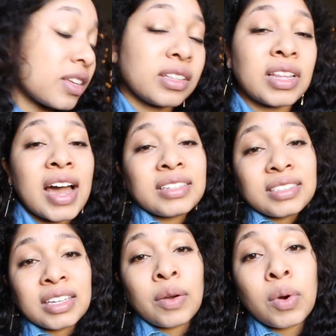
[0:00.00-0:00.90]

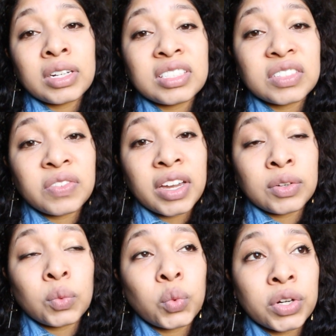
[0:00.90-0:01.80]
Lastly, I wanted to find
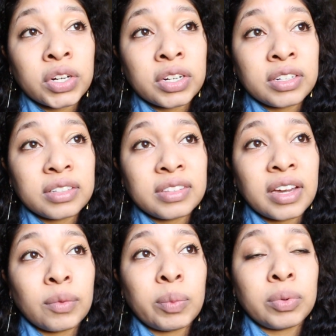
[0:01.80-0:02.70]
a word
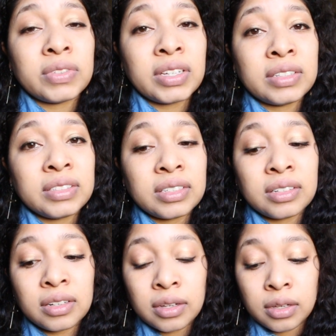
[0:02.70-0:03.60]
that
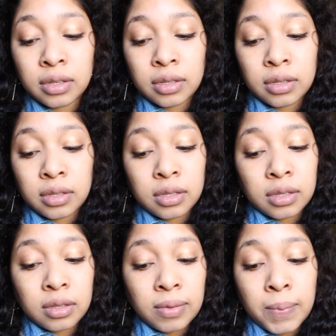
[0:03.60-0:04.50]
represented
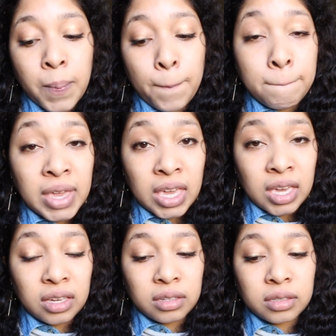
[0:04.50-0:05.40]
me.
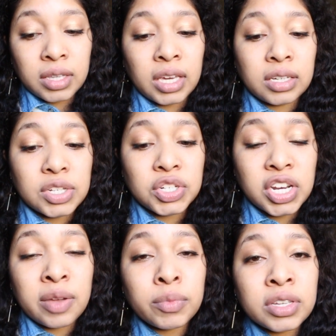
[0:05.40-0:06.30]
Like,
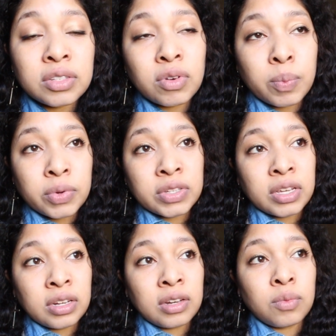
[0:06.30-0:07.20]
shameless
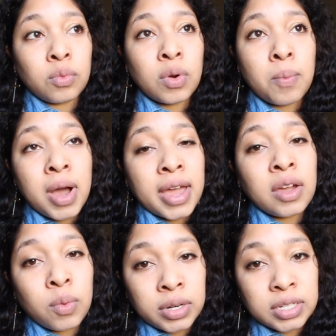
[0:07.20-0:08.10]
represented what
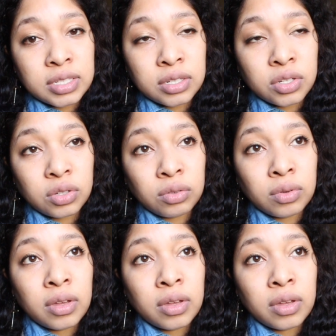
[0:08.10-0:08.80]
Maya wanted to do.